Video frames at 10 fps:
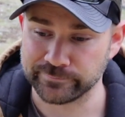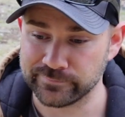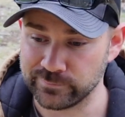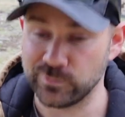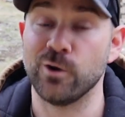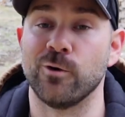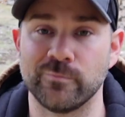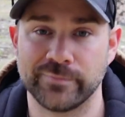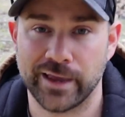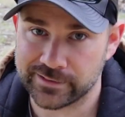
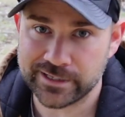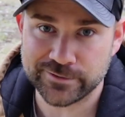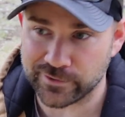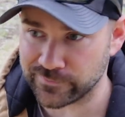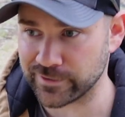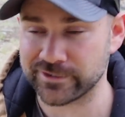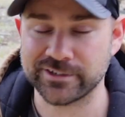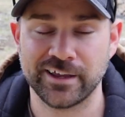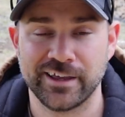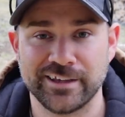No, at least for the
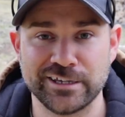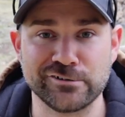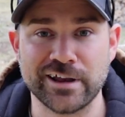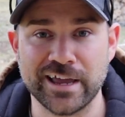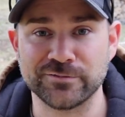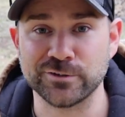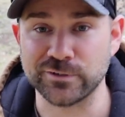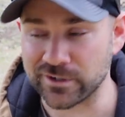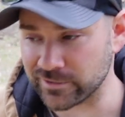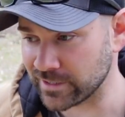first year and a half, 2
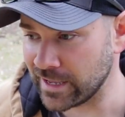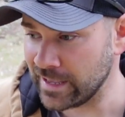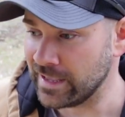years.